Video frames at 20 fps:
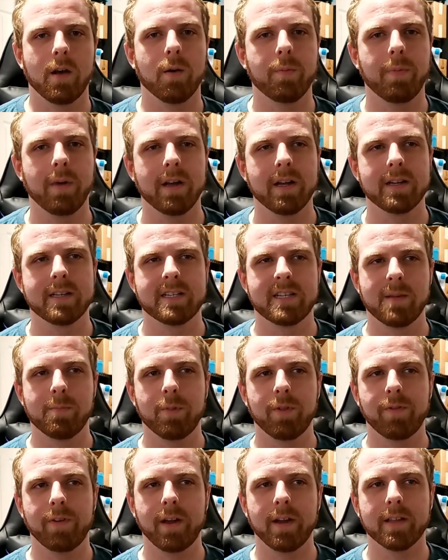Now, by
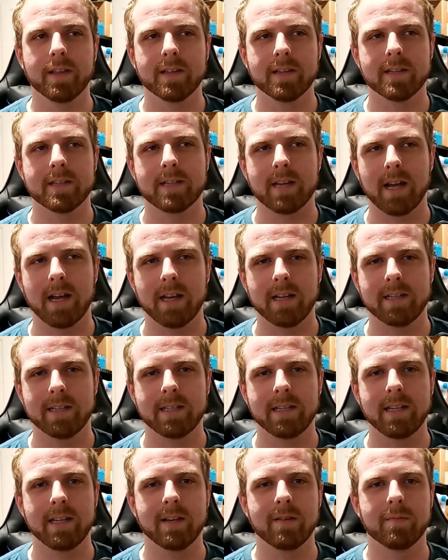simplifying this
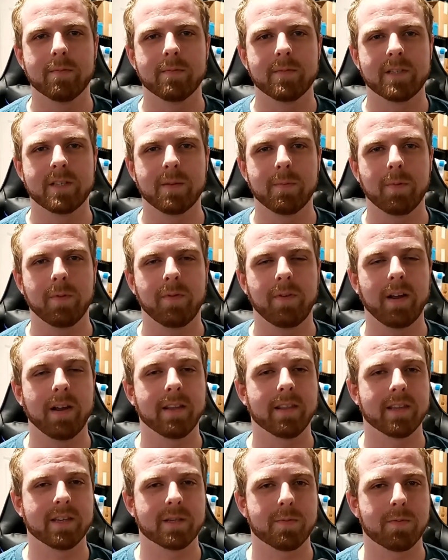IT and
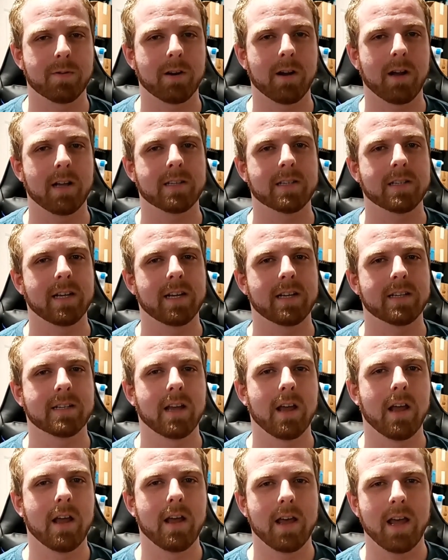simplifying this
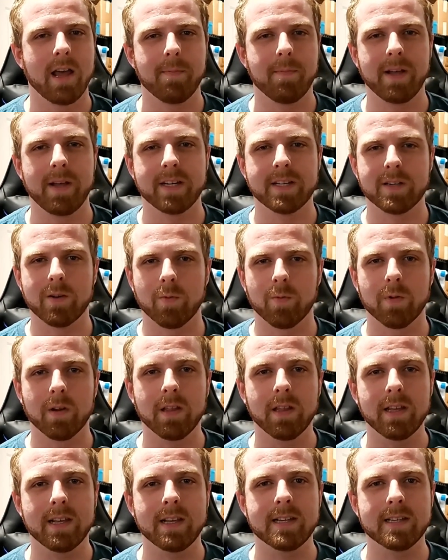process, it makes it
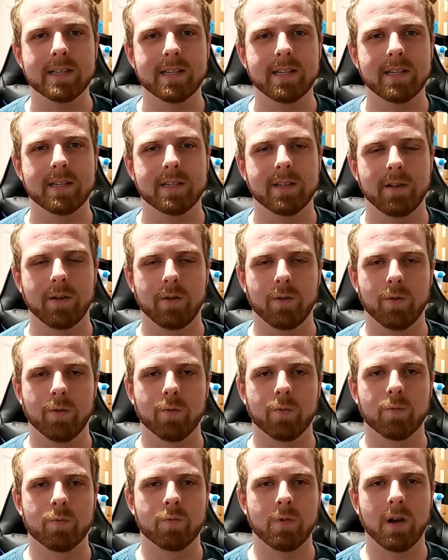really easy to
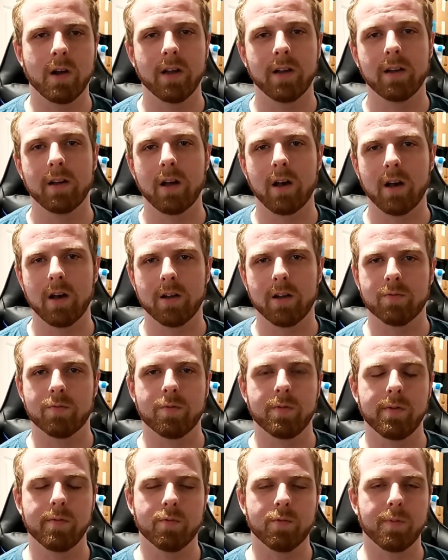run on a
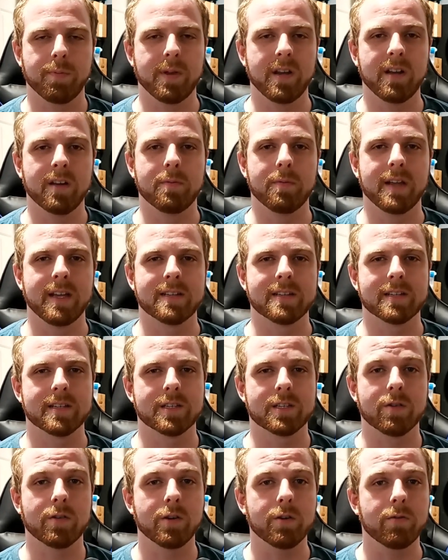repeated
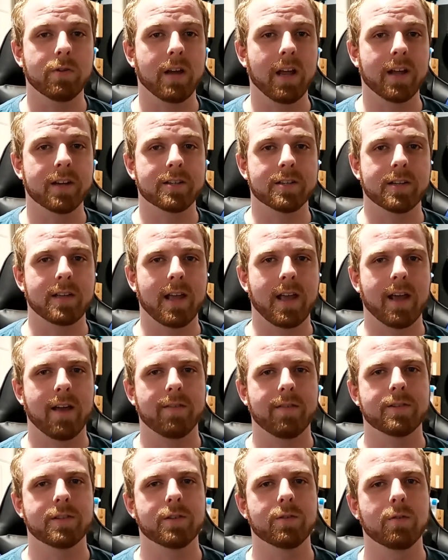basis, so I don't actually
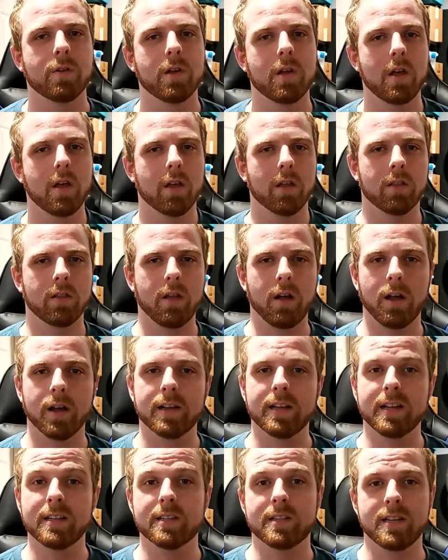have to
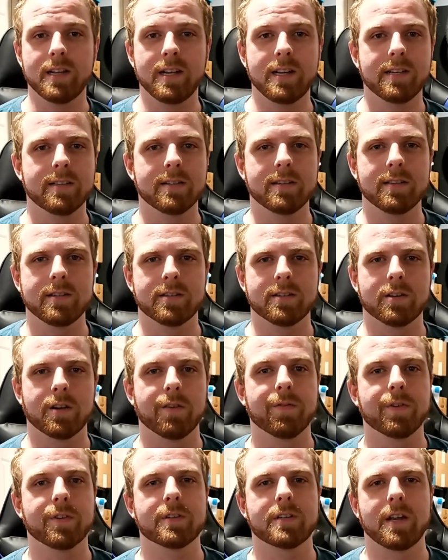log into each of these
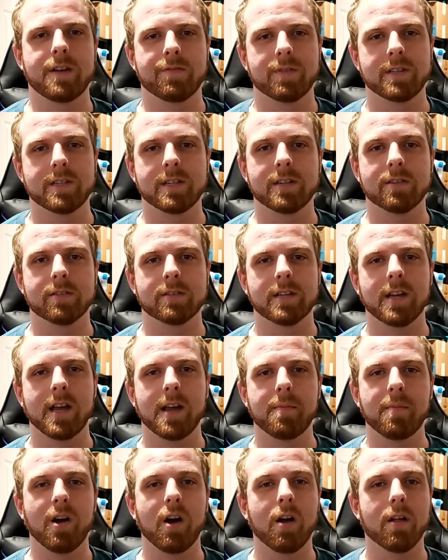servers every single
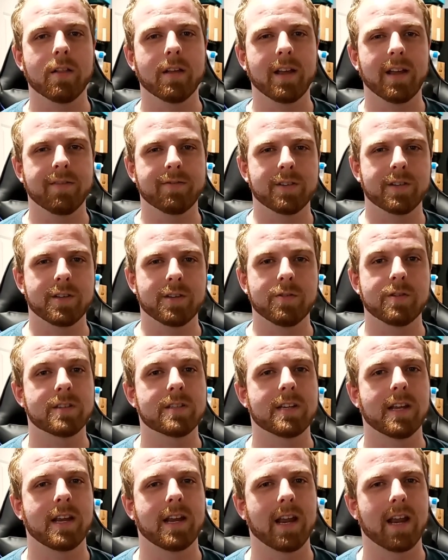time. All I have to do
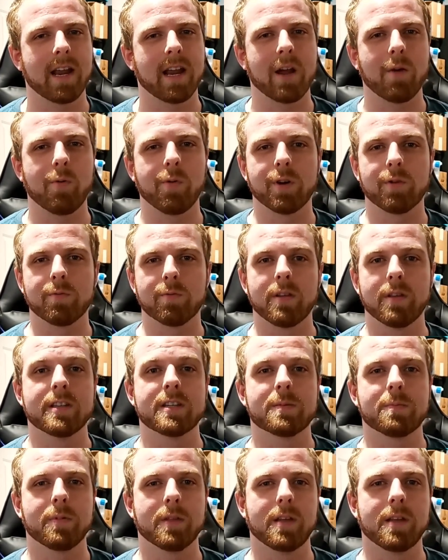is say, hey, I want to run
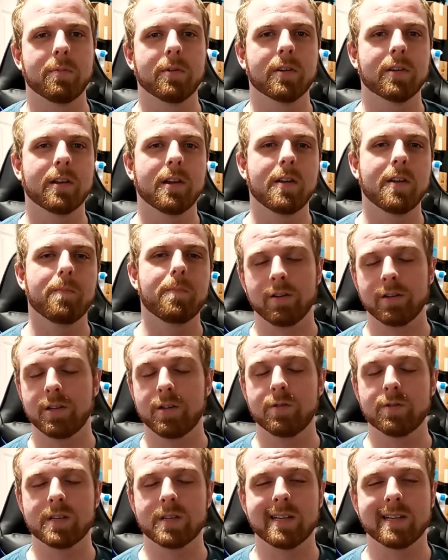this playbook. It'll
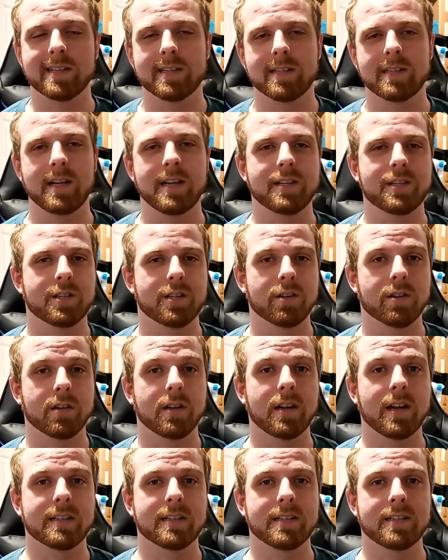use SSH to
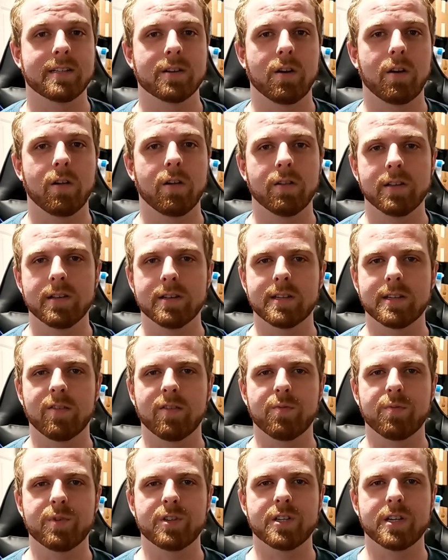connect into all these
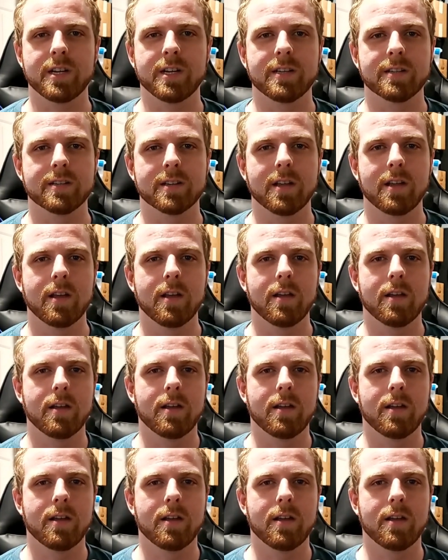different machines,